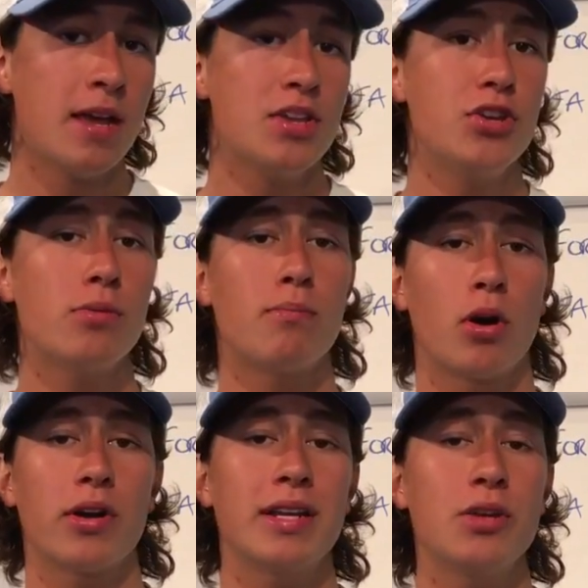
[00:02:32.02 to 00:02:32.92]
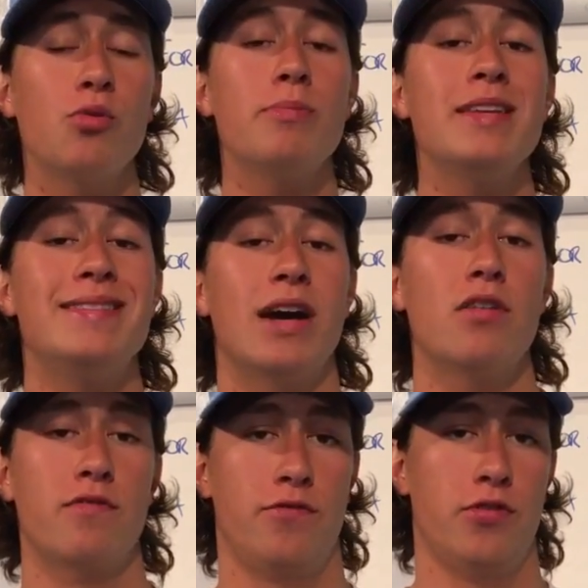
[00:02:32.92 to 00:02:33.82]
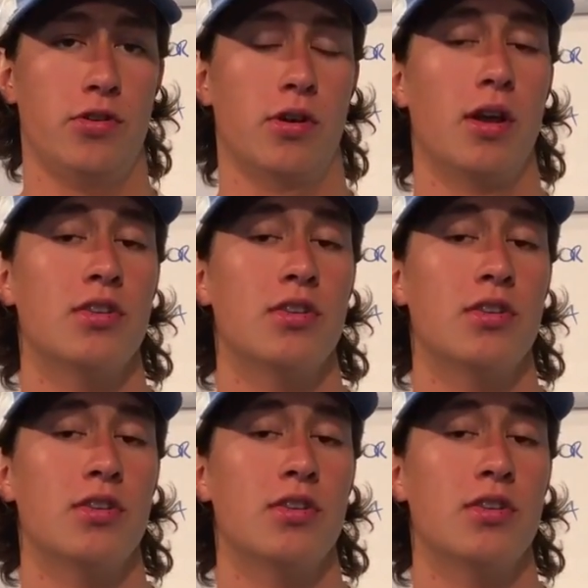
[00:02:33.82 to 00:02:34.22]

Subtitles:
your marketing will be done for.